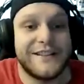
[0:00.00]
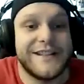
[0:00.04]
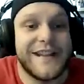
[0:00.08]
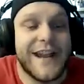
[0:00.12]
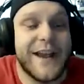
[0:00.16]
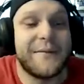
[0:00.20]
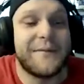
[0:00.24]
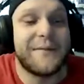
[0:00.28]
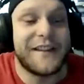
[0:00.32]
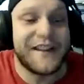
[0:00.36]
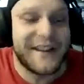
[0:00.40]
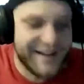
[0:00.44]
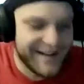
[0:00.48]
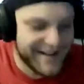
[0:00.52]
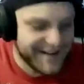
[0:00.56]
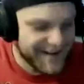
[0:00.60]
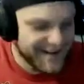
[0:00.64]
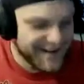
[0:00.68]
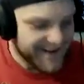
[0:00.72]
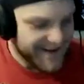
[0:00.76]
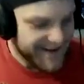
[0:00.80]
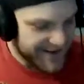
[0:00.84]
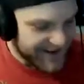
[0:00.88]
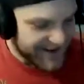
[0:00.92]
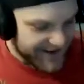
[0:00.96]
Jemmy
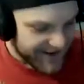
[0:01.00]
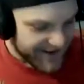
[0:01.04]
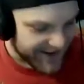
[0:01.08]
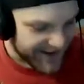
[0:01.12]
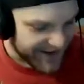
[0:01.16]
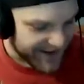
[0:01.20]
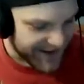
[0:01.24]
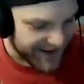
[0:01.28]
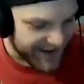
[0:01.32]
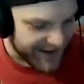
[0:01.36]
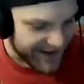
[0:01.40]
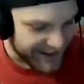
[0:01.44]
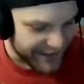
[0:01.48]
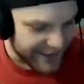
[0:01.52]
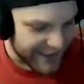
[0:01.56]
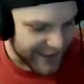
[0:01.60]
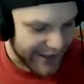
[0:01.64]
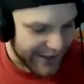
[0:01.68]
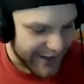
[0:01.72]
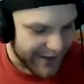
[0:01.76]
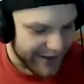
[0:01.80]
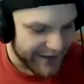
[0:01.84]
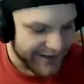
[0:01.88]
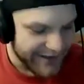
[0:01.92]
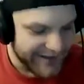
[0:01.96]

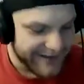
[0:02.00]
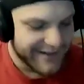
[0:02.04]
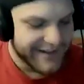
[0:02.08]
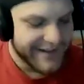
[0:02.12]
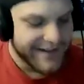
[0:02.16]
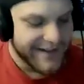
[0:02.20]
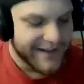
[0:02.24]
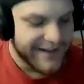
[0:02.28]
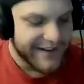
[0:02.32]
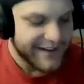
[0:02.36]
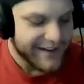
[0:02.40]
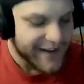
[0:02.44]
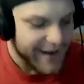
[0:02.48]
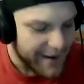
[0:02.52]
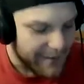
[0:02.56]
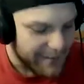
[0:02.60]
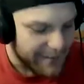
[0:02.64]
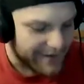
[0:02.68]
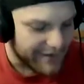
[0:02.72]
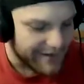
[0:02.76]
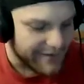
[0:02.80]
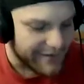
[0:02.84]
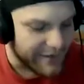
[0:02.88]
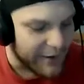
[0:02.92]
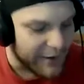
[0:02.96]
along
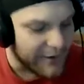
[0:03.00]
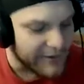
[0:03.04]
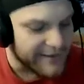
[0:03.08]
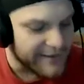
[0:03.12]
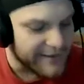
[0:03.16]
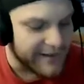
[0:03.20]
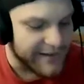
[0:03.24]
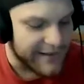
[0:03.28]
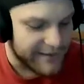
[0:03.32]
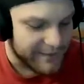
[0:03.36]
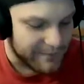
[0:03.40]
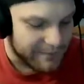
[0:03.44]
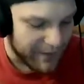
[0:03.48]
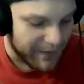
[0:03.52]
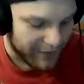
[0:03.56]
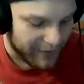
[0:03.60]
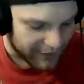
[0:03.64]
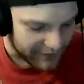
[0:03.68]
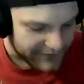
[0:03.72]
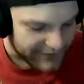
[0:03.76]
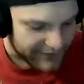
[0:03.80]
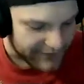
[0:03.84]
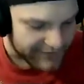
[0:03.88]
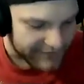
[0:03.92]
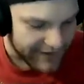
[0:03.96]
because Alton is better
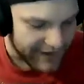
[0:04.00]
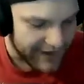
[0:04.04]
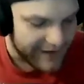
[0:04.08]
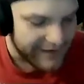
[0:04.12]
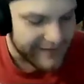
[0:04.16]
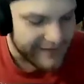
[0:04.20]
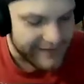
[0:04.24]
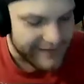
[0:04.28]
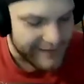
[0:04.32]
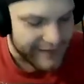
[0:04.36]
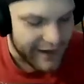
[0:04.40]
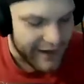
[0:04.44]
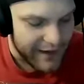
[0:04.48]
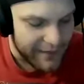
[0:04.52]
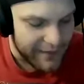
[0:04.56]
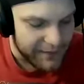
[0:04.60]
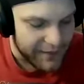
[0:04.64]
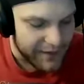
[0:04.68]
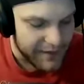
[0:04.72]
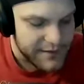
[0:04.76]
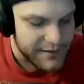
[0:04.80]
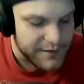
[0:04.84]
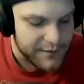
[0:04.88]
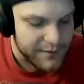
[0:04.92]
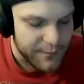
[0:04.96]
at this kind of stuff.
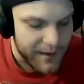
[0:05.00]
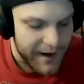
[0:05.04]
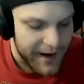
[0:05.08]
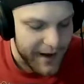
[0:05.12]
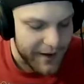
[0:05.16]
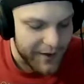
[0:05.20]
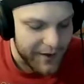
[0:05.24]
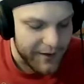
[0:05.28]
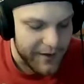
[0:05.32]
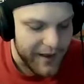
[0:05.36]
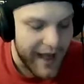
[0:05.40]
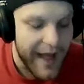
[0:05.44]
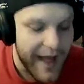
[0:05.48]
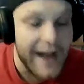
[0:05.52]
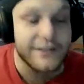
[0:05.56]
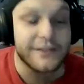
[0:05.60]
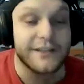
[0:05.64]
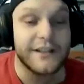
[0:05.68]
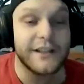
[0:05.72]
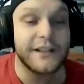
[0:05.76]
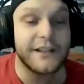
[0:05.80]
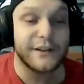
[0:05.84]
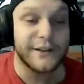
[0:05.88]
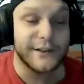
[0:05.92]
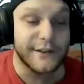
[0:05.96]
Darrell
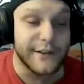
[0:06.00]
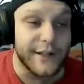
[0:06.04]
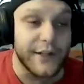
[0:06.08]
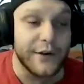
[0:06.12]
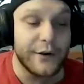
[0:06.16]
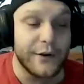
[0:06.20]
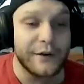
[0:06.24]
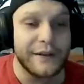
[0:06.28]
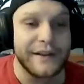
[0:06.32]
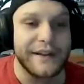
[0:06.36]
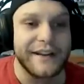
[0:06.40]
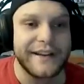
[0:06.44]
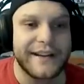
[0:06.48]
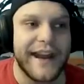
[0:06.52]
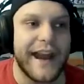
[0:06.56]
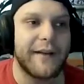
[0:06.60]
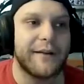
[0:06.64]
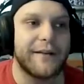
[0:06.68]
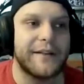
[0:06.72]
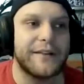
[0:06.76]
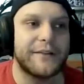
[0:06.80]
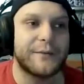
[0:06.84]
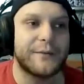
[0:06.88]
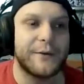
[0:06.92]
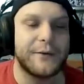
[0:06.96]
actually literally
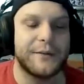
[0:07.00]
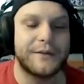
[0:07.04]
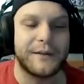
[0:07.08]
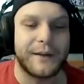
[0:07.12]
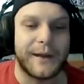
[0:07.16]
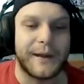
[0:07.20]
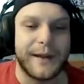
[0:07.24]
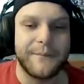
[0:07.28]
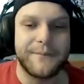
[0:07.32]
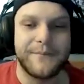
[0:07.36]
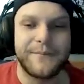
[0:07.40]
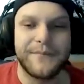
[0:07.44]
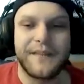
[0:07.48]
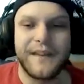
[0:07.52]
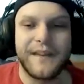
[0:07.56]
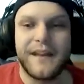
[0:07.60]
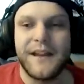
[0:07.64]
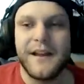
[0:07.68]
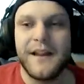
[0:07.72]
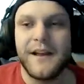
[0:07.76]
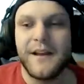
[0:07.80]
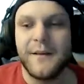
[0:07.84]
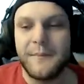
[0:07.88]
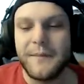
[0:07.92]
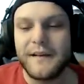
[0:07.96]
carries Ruthie
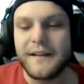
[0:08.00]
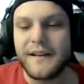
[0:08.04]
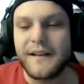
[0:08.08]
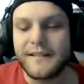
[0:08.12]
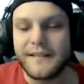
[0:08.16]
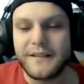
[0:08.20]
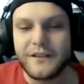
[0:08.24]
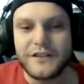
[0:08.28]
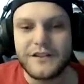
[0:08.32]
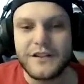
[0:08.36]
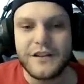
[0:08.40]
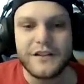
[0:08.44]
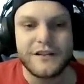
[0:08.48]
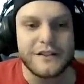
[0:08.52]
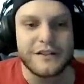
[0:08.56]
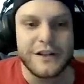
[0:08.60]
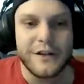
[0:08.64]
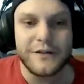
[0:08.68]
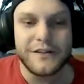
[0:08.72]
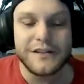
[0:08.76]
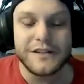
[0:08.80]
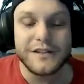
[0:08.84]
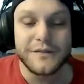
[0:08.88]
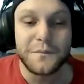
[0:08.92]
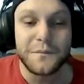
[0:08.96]
because she's
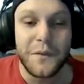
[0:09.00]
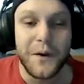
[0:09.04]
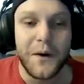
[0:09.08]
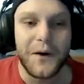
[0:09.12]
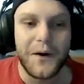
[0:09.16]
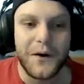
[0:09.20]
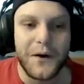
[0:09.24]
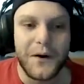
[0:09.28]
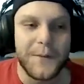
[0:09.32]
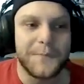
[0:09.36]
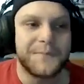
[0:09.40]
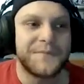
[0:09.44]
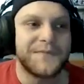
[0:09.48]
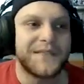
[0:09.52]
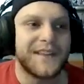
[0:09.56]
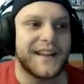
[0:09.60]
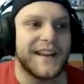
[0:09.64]
so small.